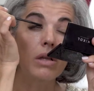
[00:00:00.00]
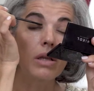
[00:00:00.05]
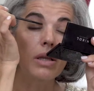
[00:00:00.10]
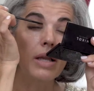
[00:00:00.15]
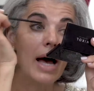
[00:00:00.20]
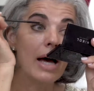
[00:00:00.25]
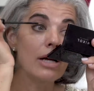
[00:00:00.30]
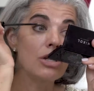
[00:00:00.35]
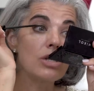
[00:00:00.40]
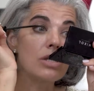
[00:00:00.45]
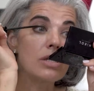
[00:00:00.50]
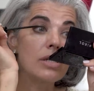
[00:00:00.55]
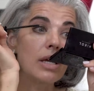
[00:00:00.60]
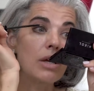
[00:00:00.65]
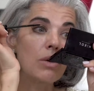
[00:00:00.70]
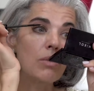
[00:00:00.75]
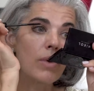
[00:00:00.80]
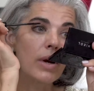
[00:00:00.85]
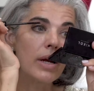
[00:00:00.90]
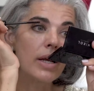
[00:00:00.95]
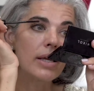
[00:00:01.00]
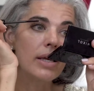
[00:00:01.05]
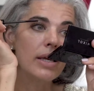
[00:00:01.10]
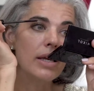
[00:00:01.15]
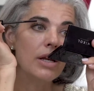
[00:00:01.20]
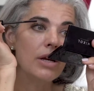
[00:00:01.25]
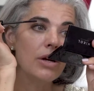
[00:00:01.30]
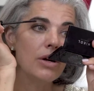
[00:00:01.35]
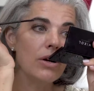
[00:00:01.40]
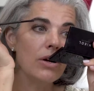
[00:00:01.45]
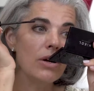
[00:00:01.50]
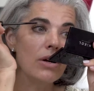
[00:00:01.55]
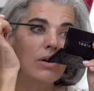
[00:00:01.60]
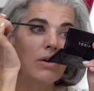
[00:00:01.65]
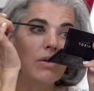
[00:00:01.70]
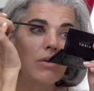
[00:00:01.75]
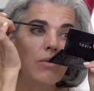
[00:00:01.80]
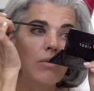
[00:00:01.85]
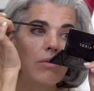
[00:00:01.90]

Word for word: lashes like right here,